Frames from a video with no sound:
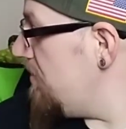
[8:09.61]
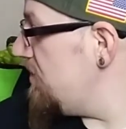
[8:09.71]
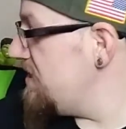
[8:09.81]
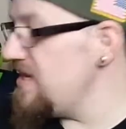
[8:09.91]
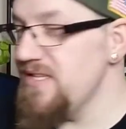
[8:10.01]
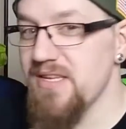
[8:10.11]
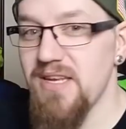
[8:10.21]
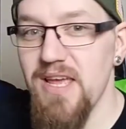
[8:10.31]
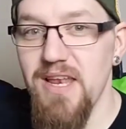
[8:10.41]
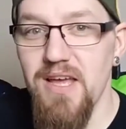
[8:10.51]
of these
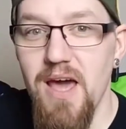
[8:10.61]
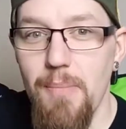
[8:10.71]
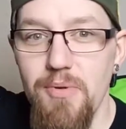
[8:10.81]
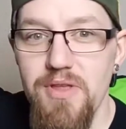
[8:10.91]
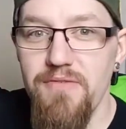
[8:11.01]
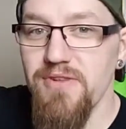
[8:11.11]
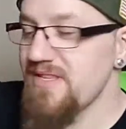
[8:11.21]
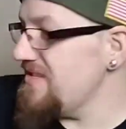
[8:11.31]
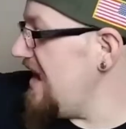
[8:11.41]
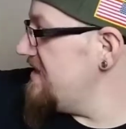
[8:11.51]
in a couple different
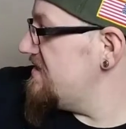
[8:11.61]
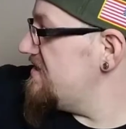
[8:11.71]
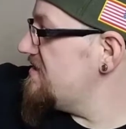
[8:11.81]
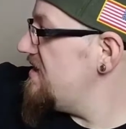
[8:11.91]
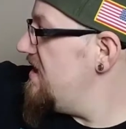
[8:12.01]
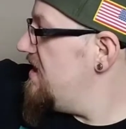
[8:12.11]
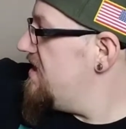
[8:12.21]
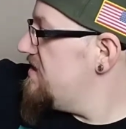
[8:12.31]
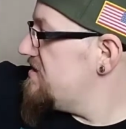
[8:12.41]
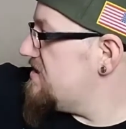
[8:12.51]
sizes.
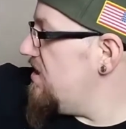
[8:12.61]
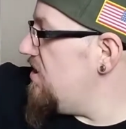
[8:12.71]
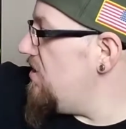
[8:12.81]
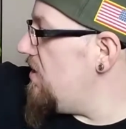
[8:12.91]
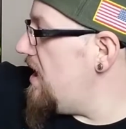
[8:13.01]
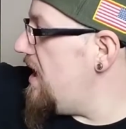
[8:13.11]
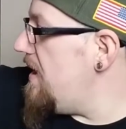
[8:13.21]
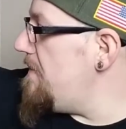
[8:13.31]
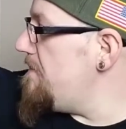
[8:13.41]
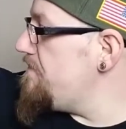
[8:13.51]

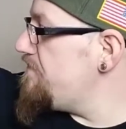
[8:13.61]
So,